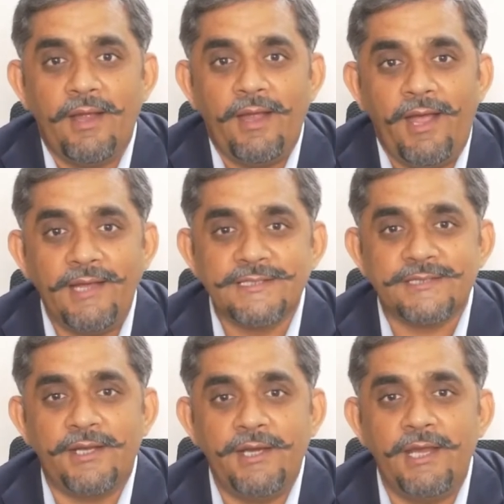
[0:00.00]
Hence
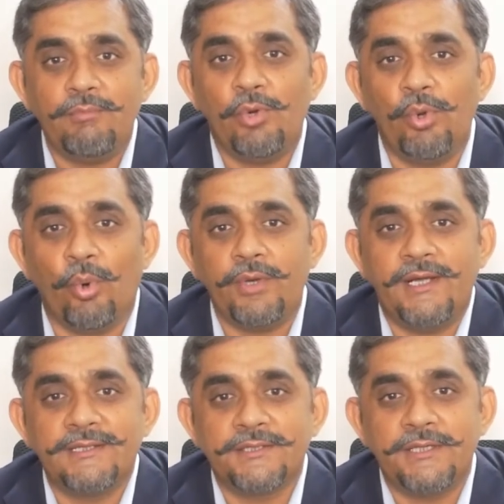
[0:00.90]
the name low
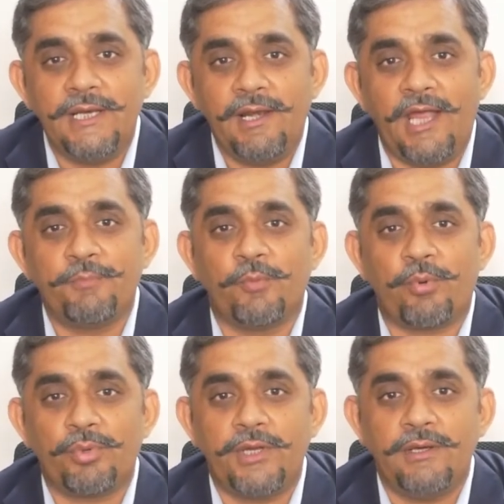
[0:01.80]
density
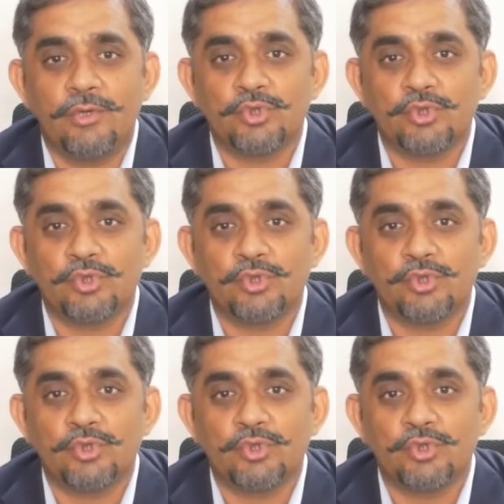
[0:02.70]
lipoprotein.